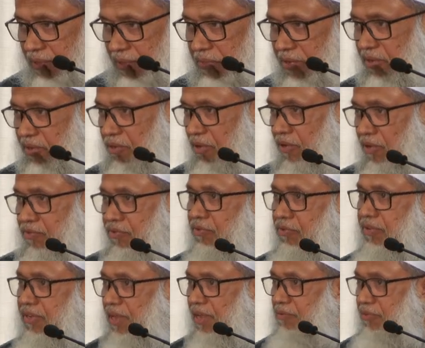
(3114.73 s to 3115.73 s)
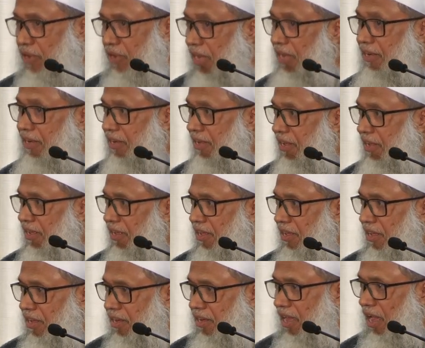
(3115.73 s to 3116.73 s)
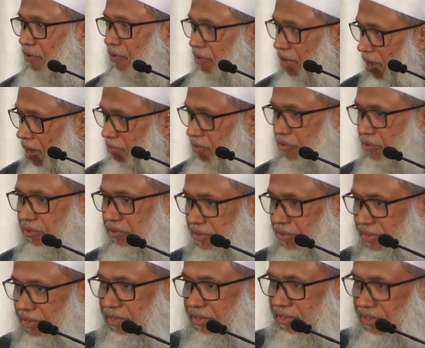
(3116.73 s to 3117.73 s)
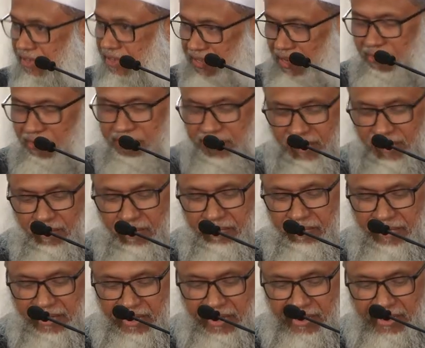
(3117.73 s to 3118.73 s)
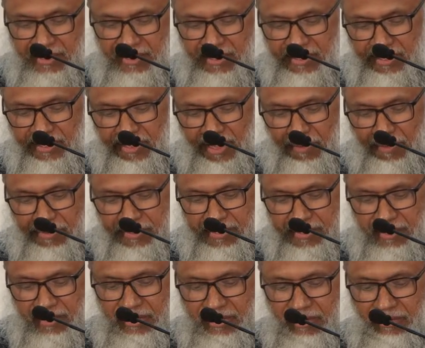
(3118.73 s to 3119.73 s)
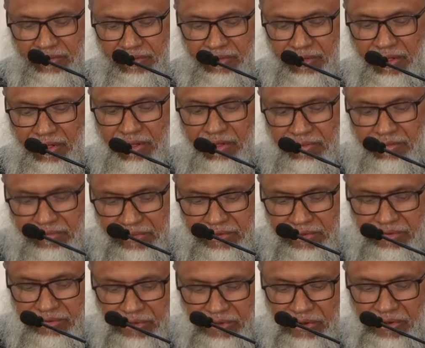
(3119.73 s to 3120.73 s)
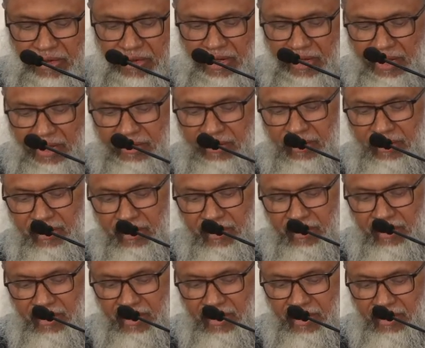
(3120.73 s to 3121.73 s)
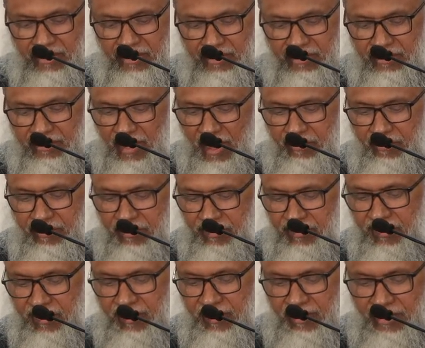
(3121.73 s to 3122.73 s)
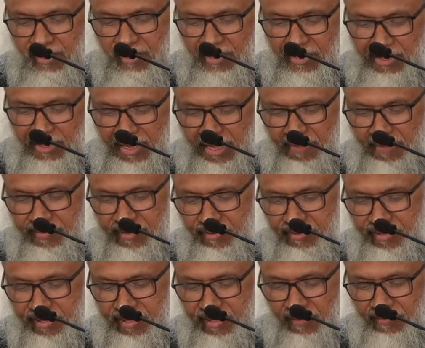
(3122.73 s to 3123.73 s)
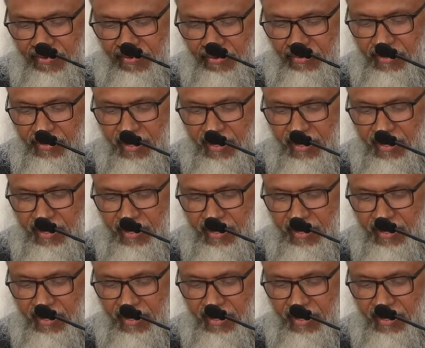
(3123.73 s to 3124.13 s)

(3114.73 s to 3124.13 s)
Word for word: because all food came to end. Now we have to eat out some of the uh, camels, uh, you know, um, to slaughter, and we have to live with some food.